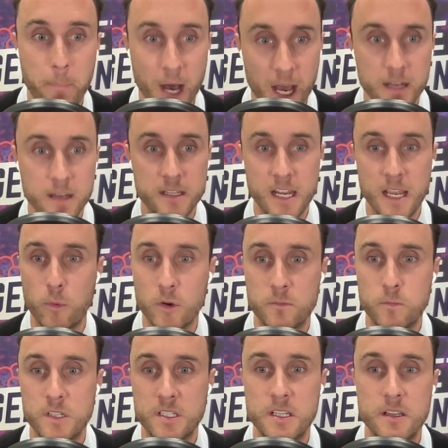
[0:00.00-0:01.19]
But yeah,
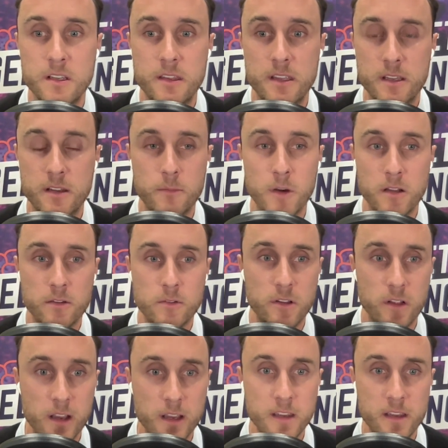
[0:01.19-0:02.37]
what do you think it might look
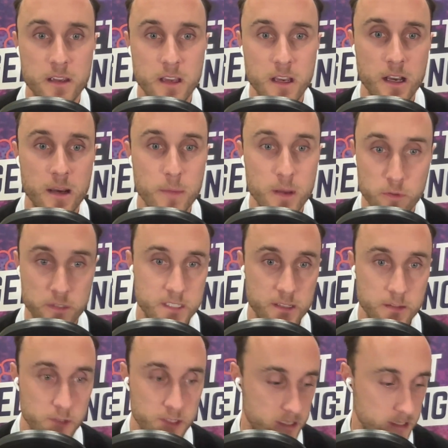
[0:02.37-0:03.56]
like? And what's
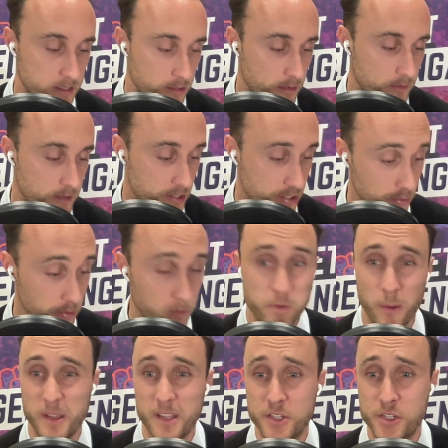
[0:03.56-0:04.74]
the sort of
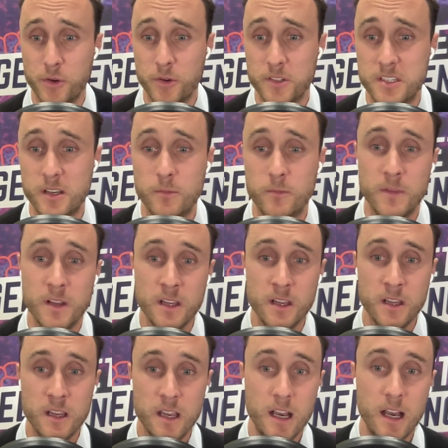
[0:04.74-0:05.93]
probably in the short term
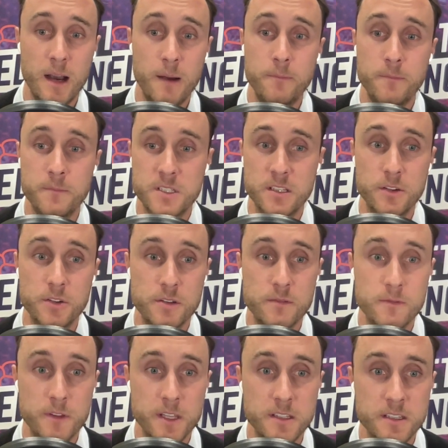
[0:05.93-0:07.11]
solution
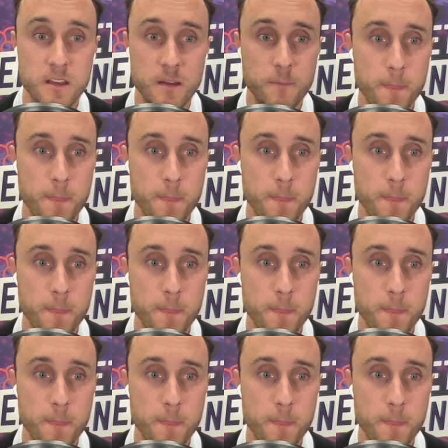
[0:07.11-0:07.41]
for this?